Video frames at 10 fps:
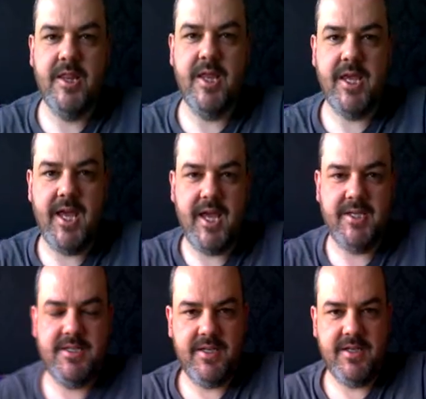they get
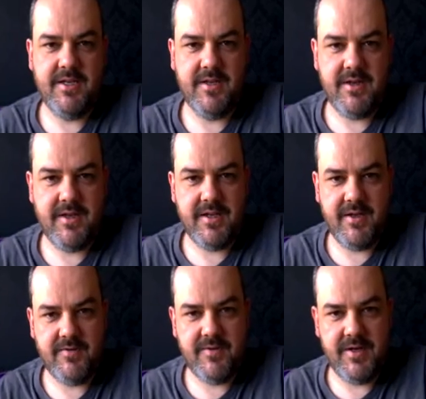uh, you know kind
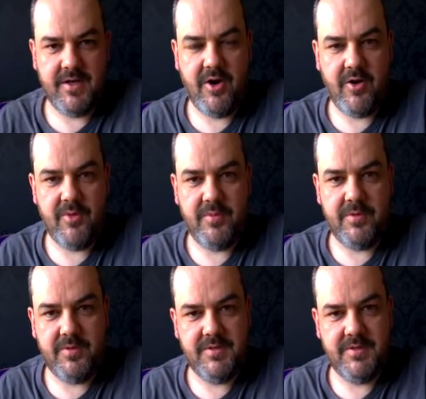of really
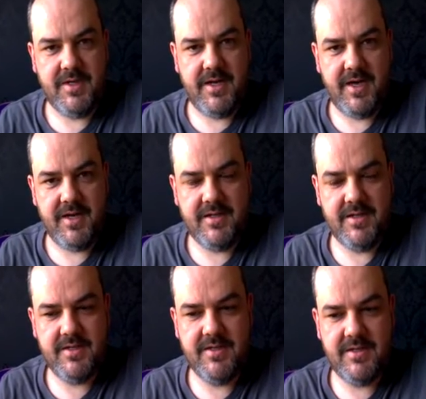horrible uh,
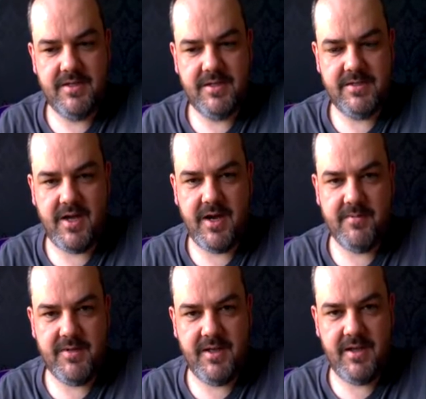
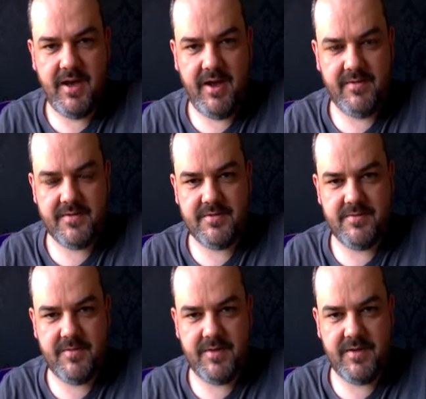time in their lives, or
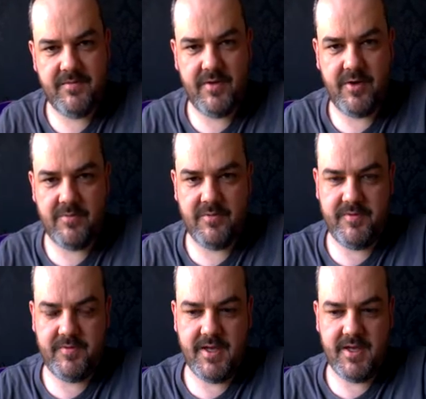maybe a horrible
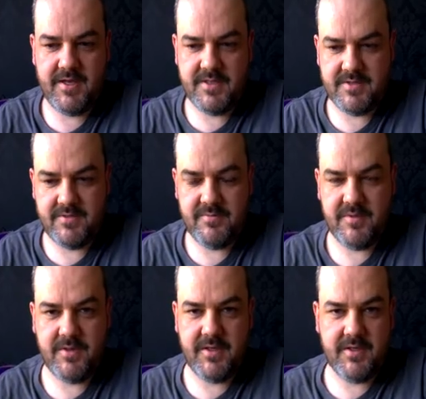few days, or
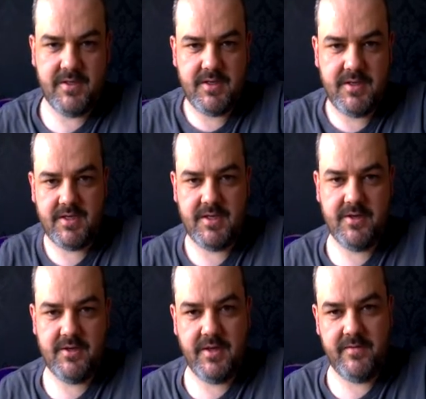maybe uh, it
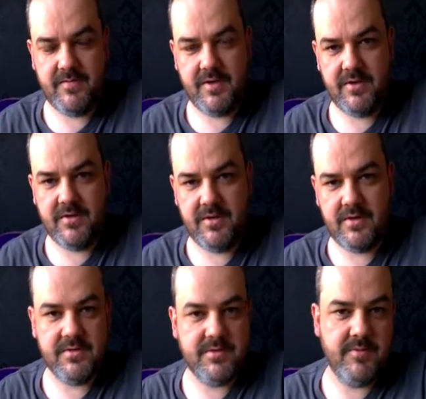could have like more
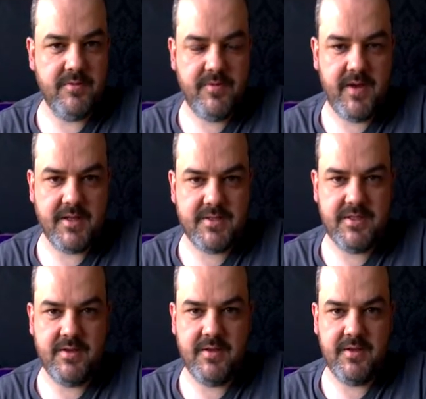long-term effects.
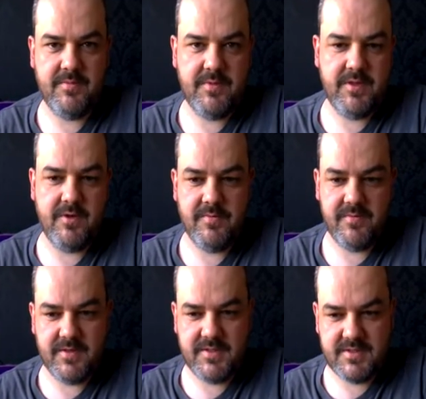You know, they could be known
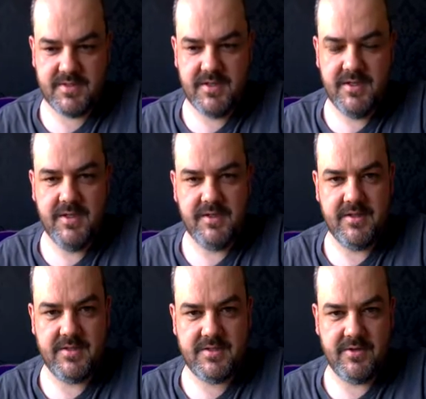for this
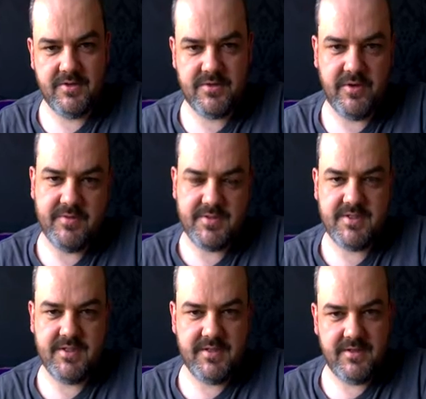this
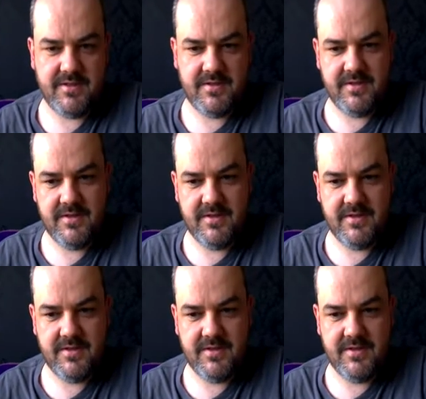controversy uh,